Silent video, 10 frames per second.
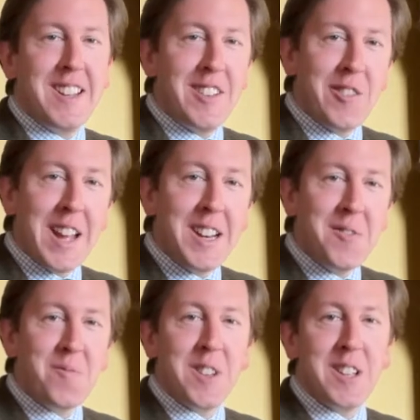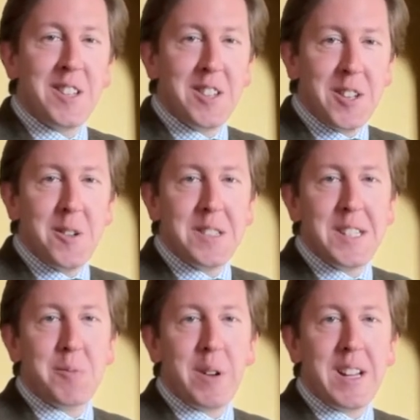Then, news
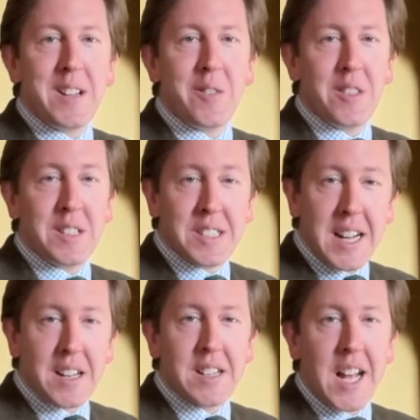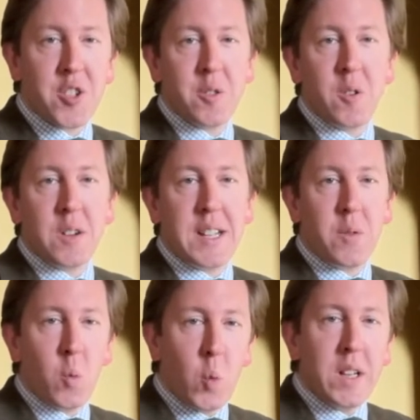this week that the second national
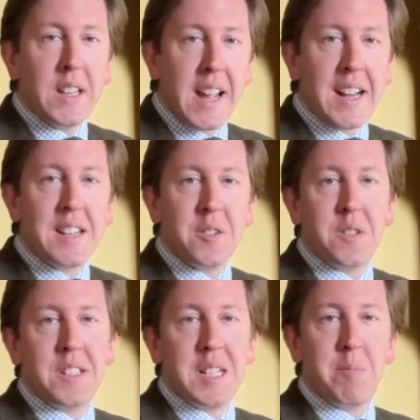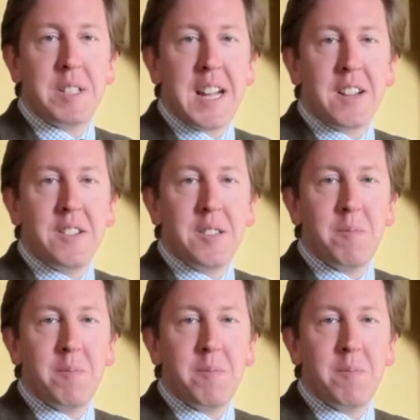lockdown will end on December 2nd,